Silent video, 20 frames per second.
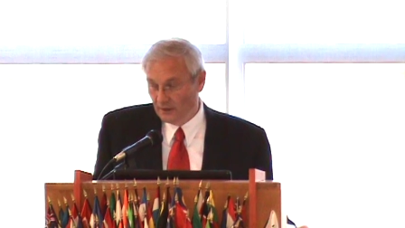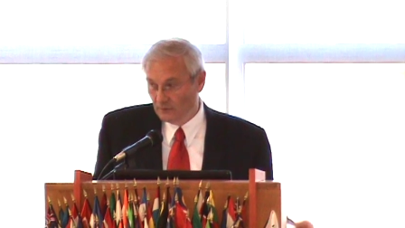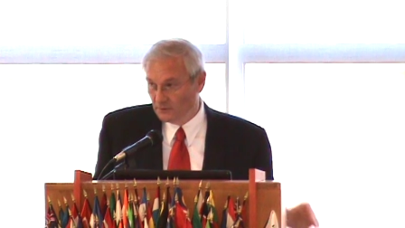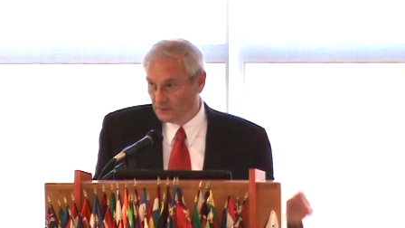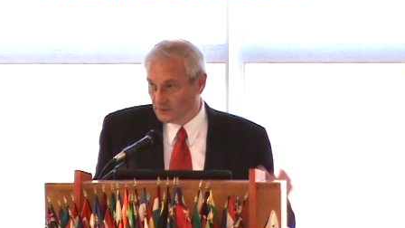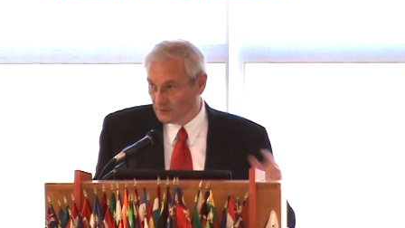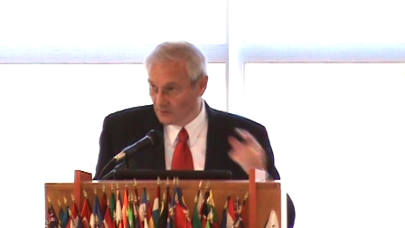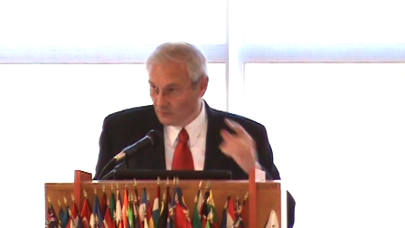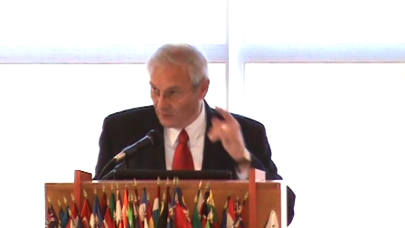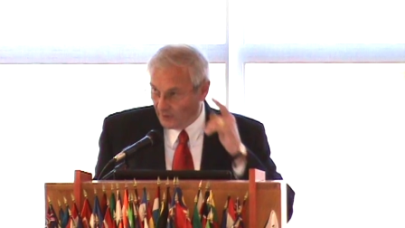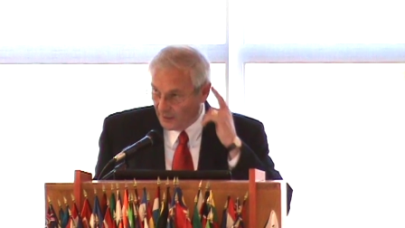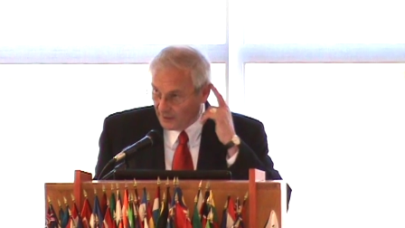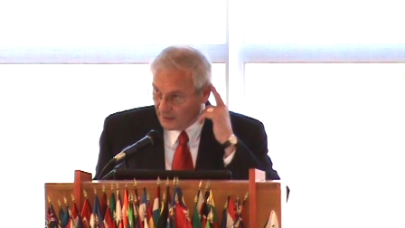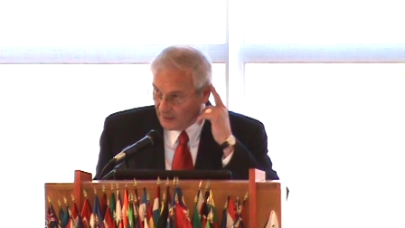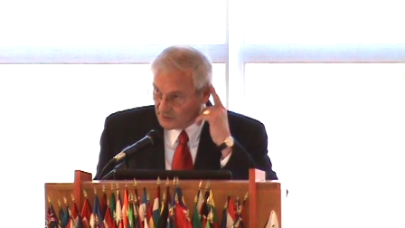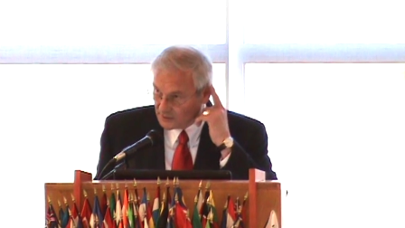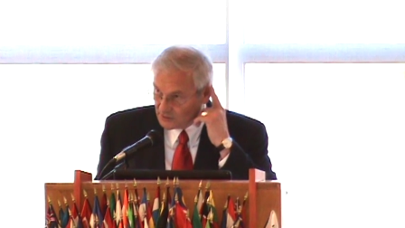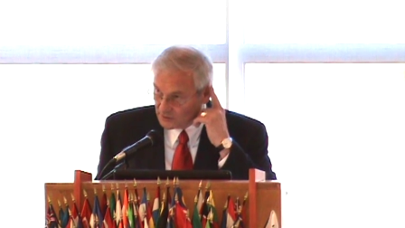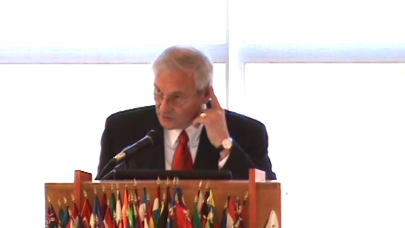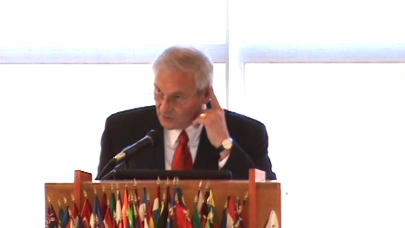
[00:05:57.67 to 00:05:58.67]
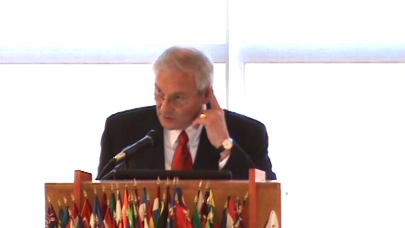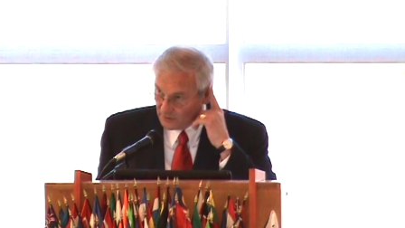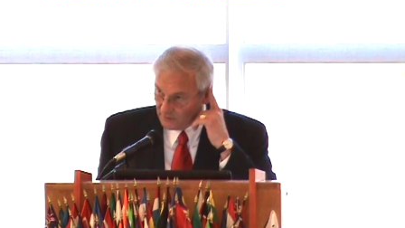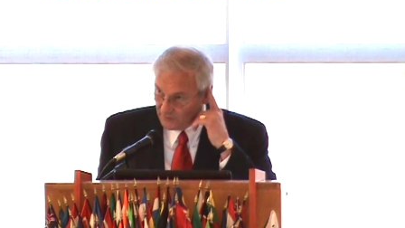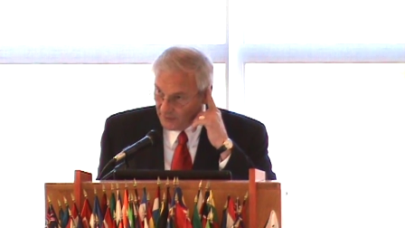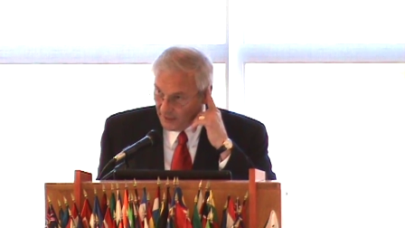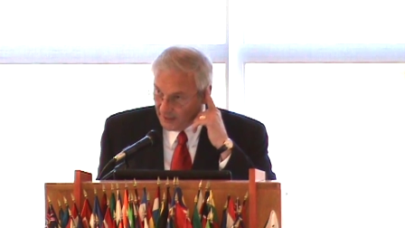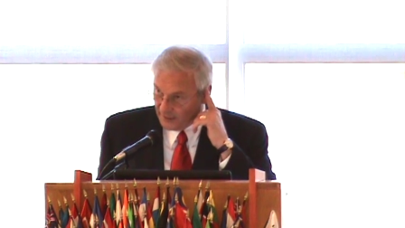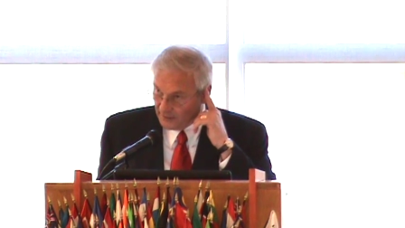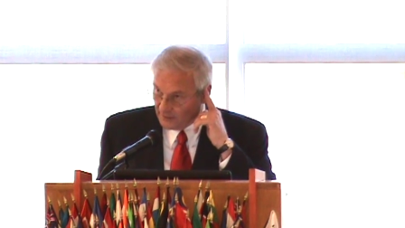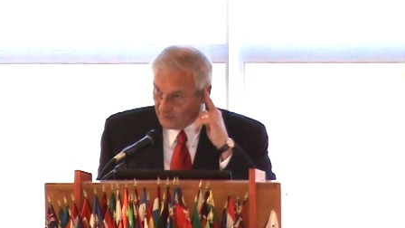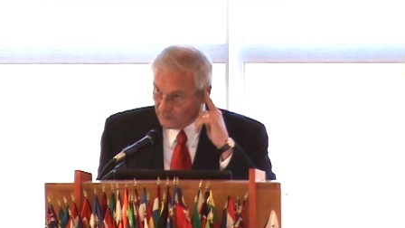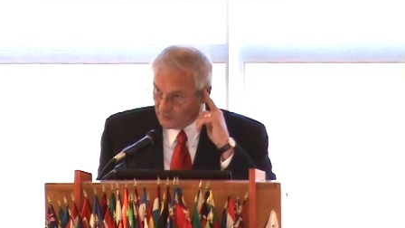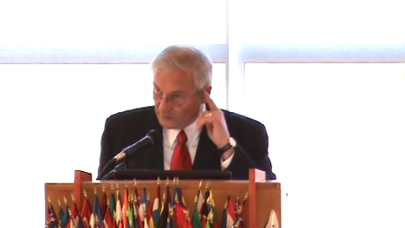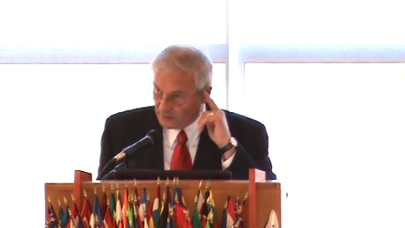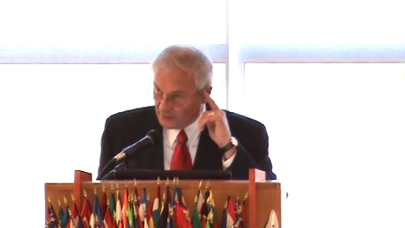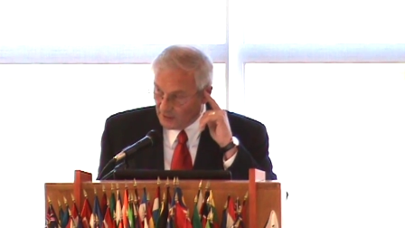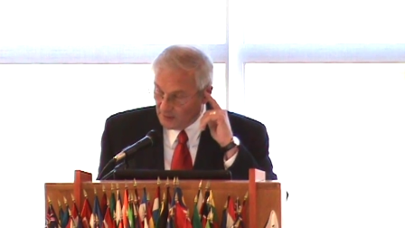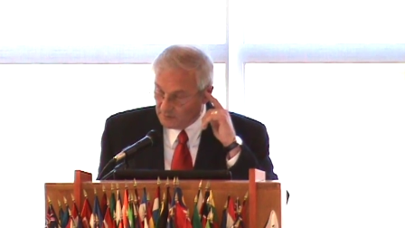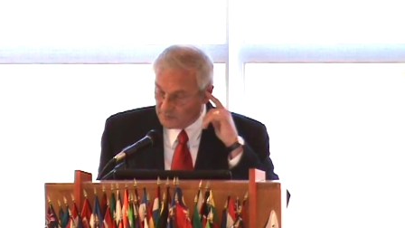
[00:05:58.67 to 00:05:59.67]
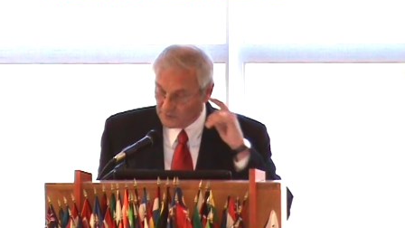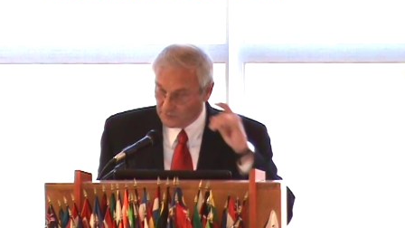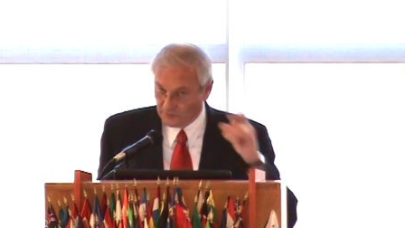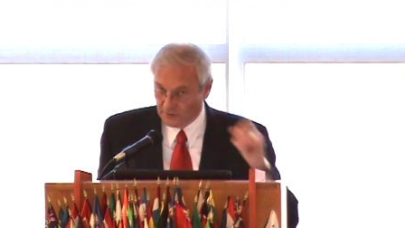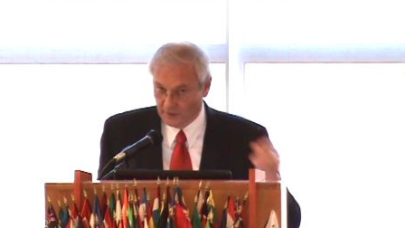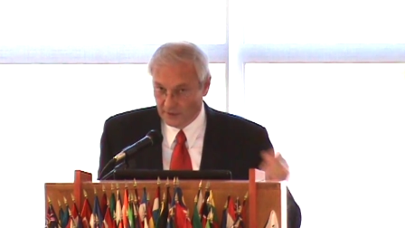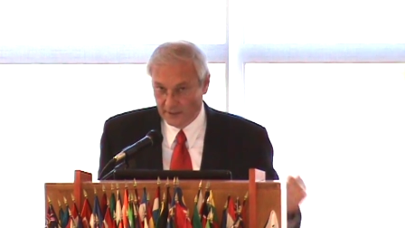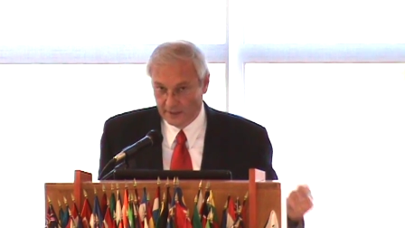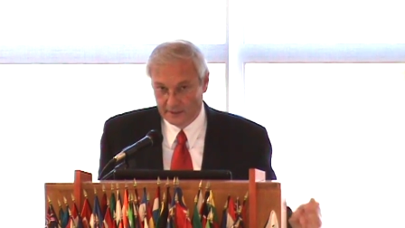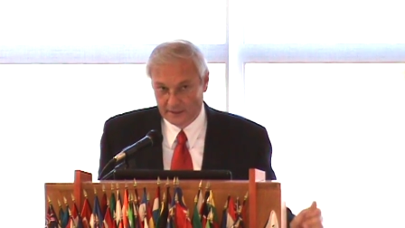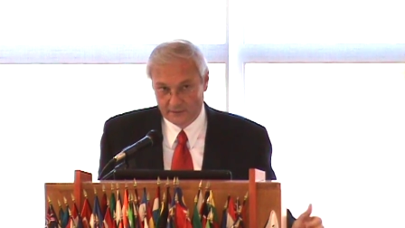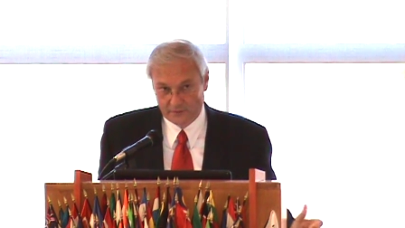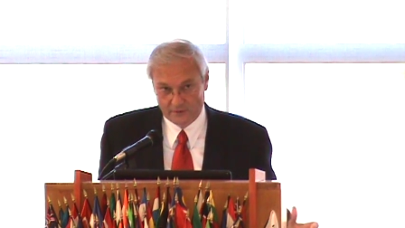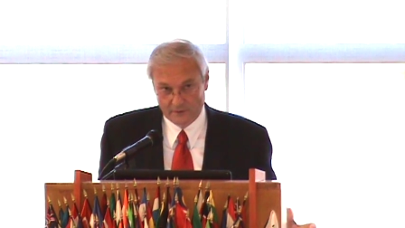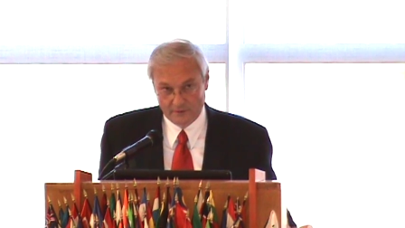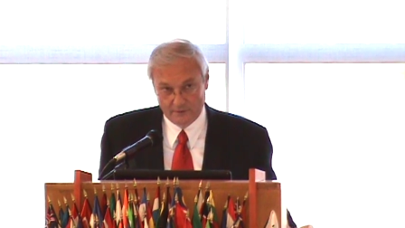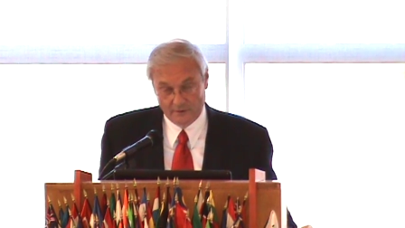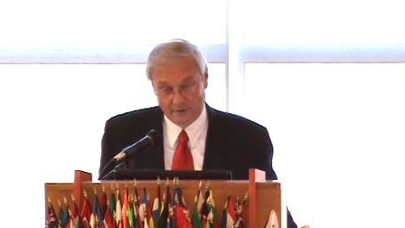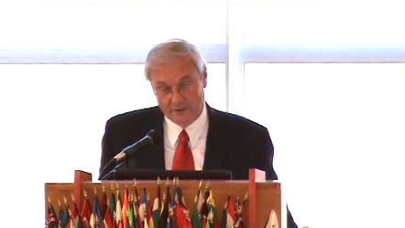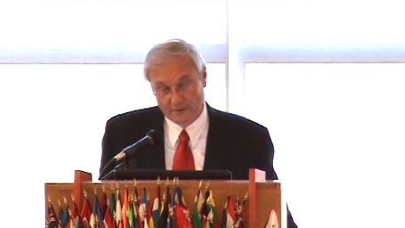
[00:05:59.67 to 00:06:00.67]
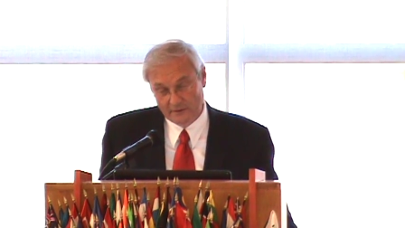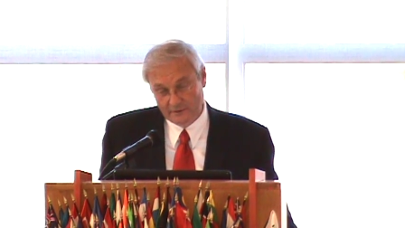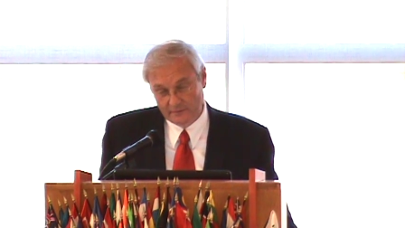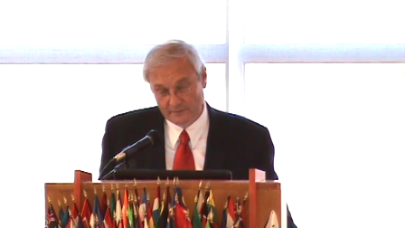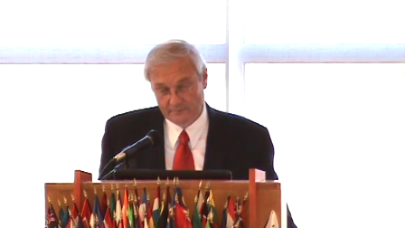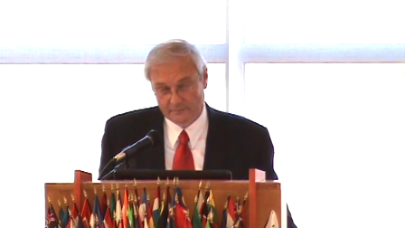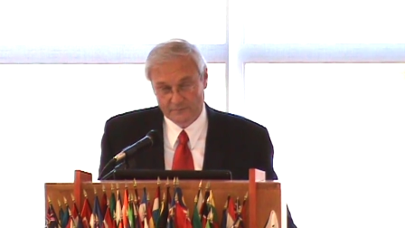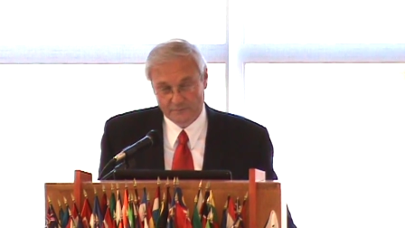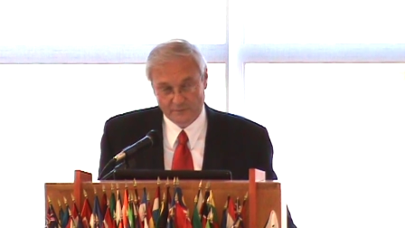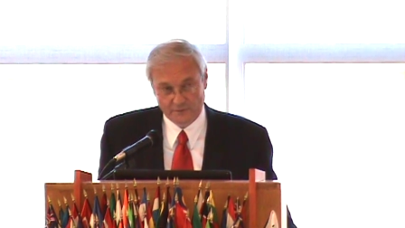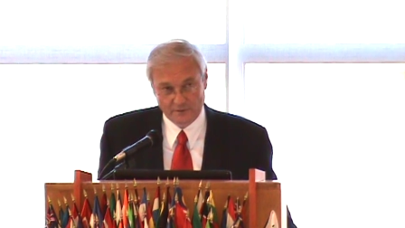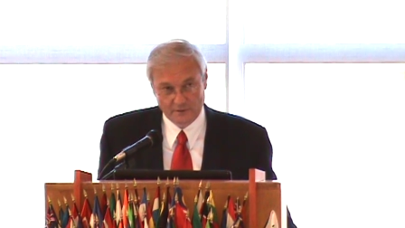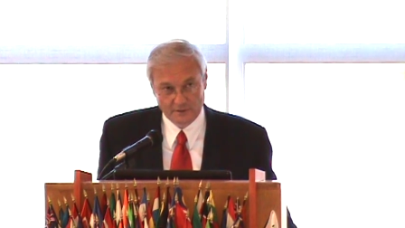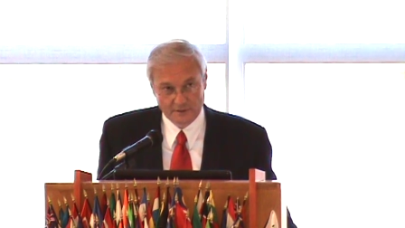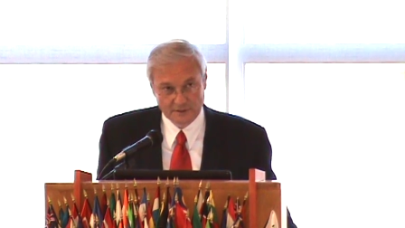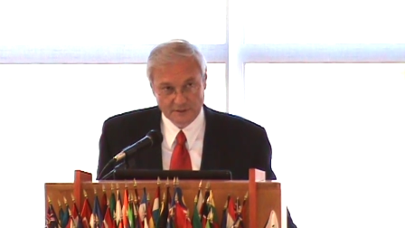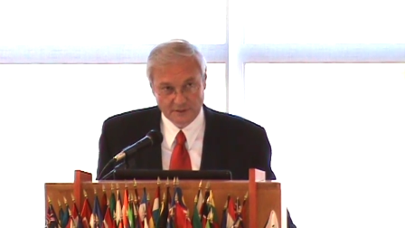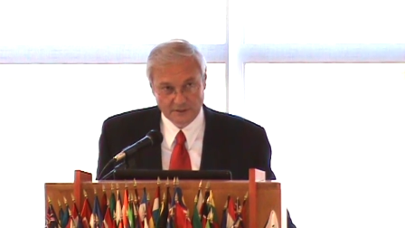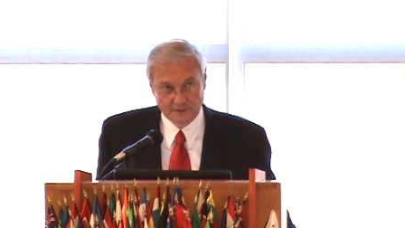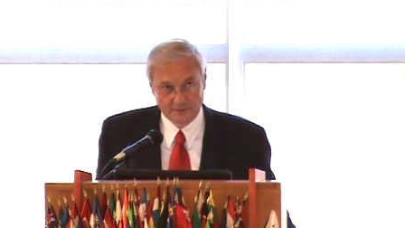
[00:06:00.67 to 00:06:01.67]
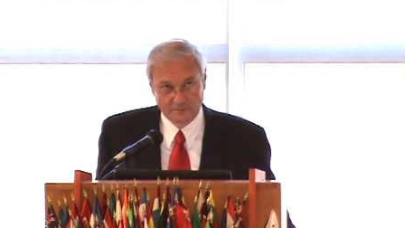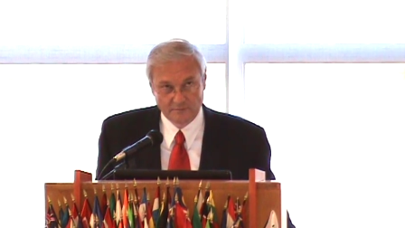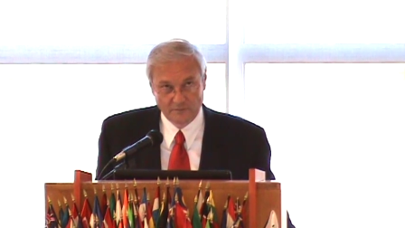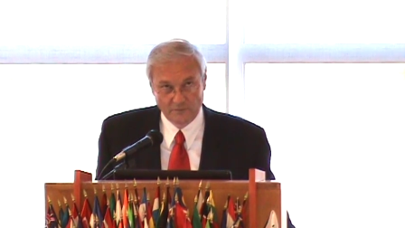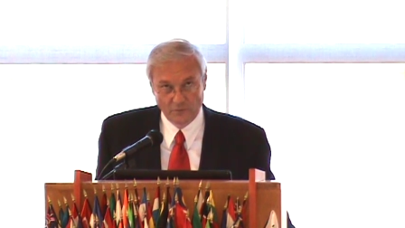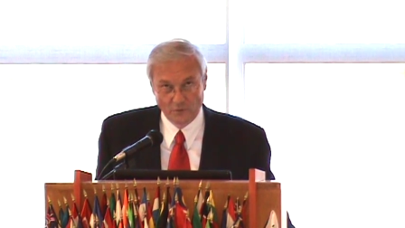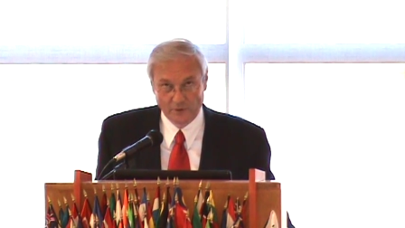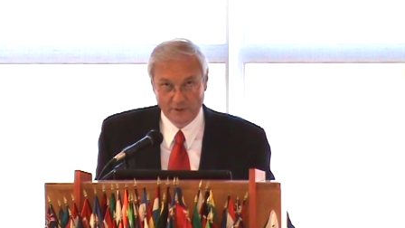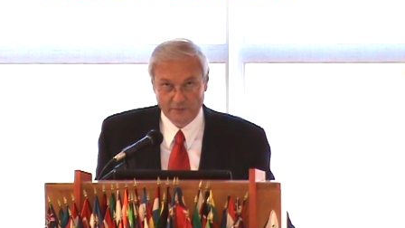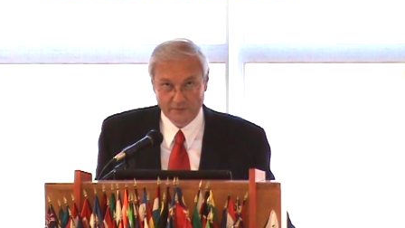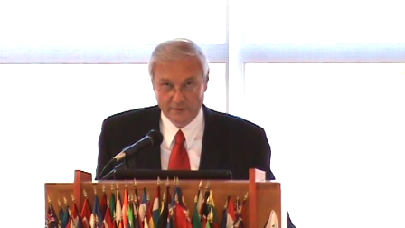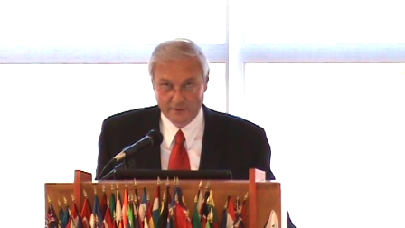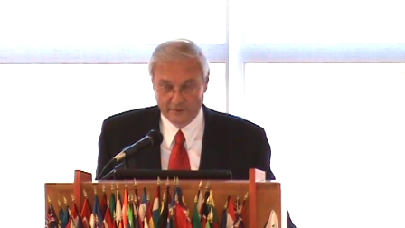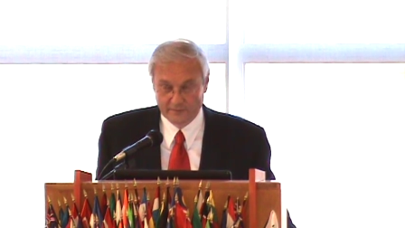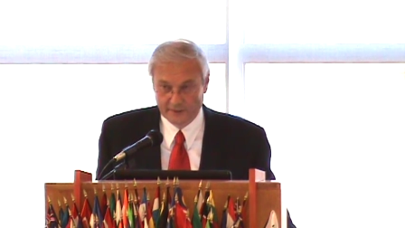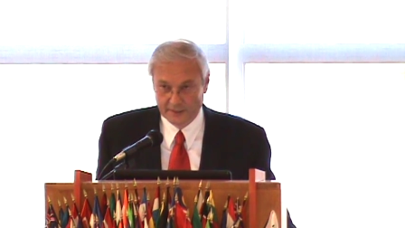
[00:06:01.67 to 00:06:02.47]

I was in the White House a total of nine different times for nine different, or for four different